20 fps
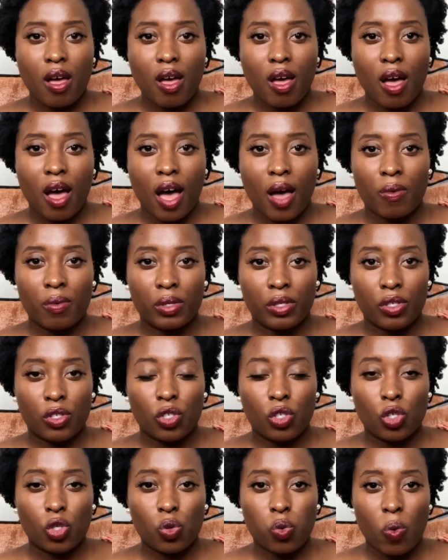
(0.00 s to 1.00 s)
I was
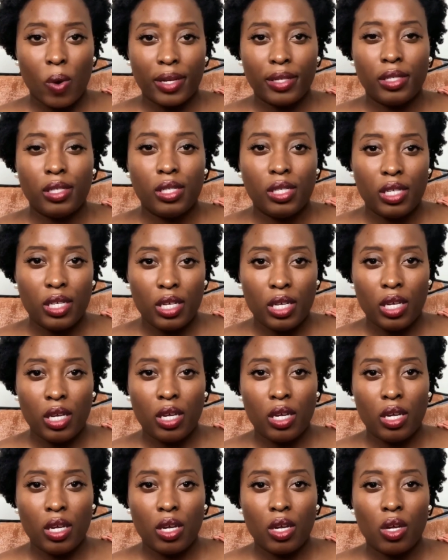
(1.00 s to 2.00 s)

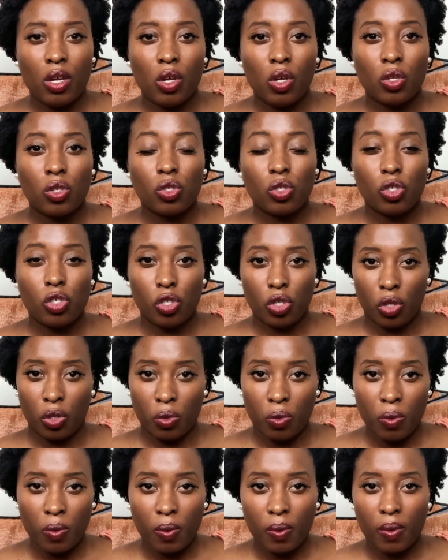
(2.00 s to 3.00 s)

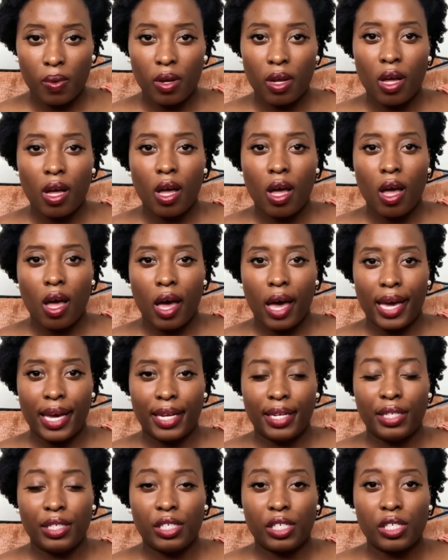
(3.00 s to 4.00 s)
22. I
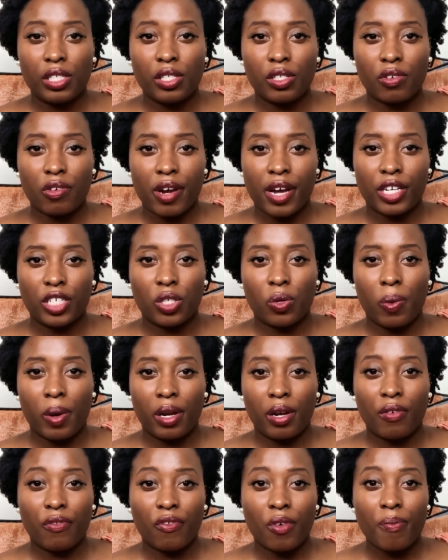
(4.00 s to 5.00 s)
had just
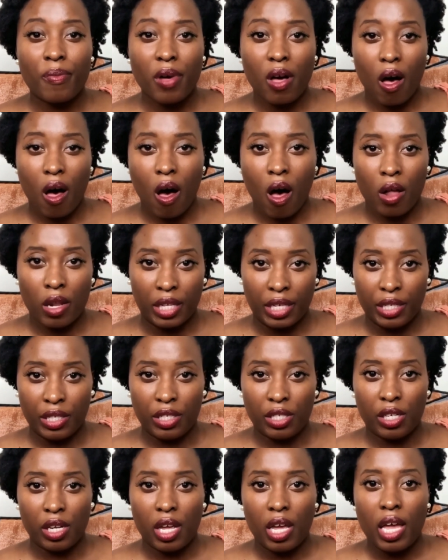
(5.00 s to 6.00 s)
graduated from college
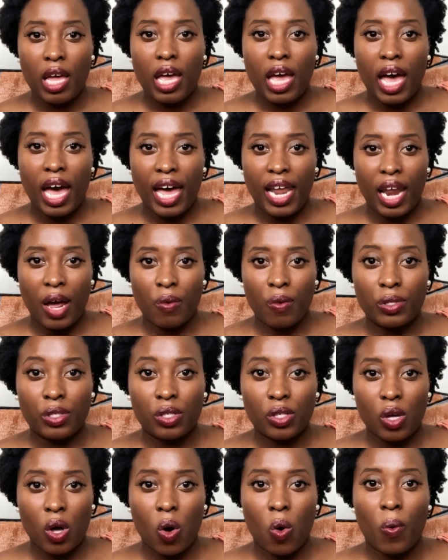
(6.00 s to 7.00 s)
and I
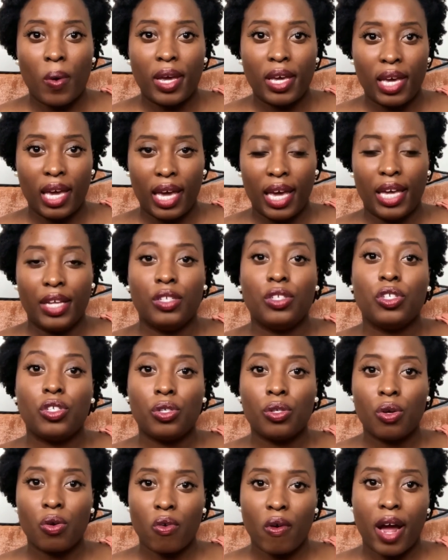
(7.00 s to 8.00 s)
going into
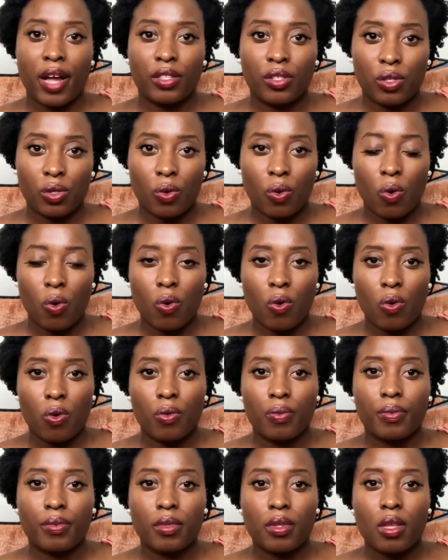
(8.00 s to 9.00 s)
grad school.
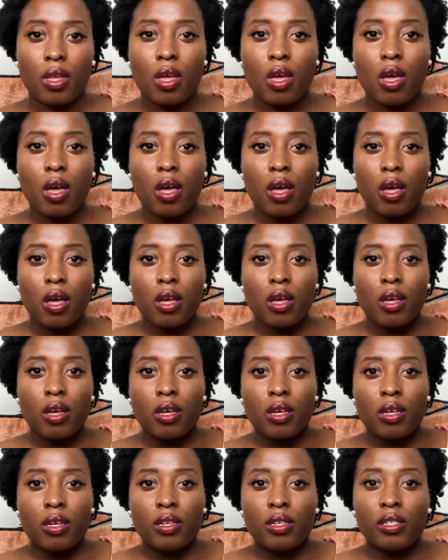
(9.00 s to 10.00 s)

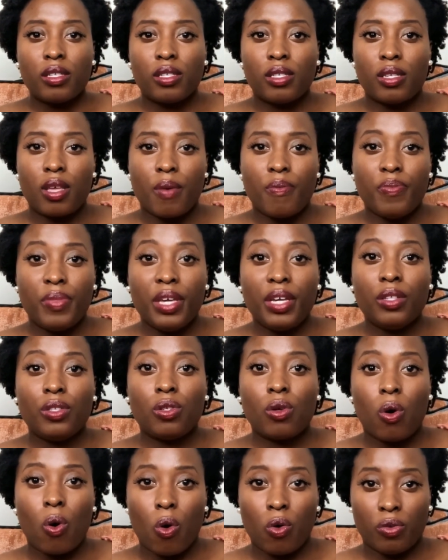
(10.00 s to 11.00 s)
Something
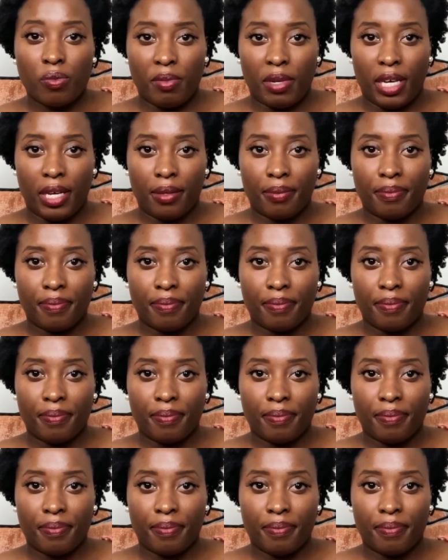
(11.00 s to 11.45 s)
told me,